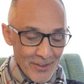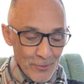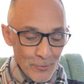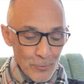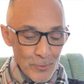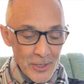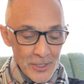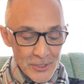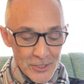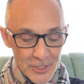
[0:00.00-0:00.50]

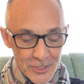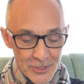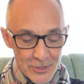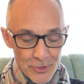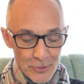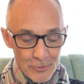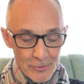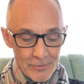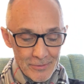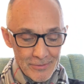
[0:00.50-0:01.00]
We just do.
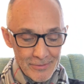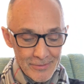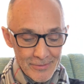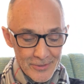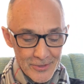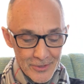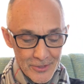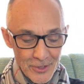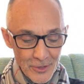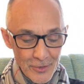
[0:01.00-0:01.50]

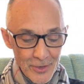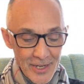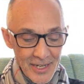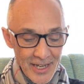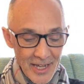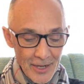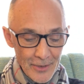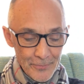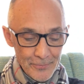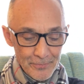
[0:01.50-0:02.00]
So
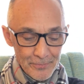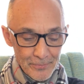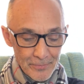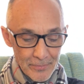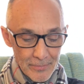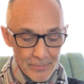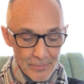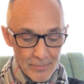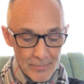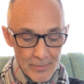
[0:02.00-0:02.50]
anyhow,
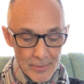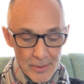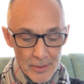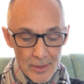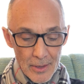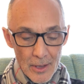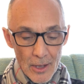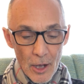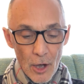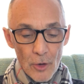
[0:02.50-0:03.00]

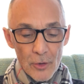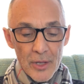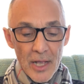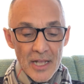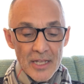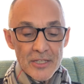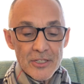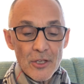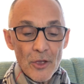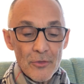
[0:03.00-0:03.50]
okay,
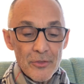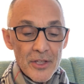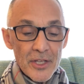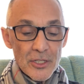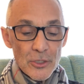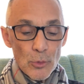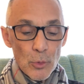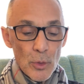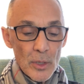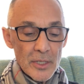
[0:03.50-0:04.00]
so
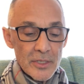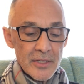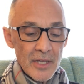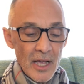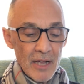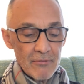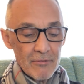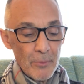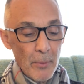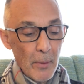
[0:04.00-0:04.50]
this was, I
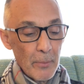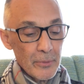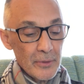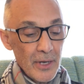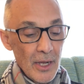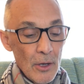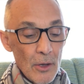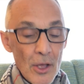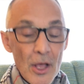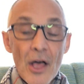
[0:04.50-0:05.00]
remember now,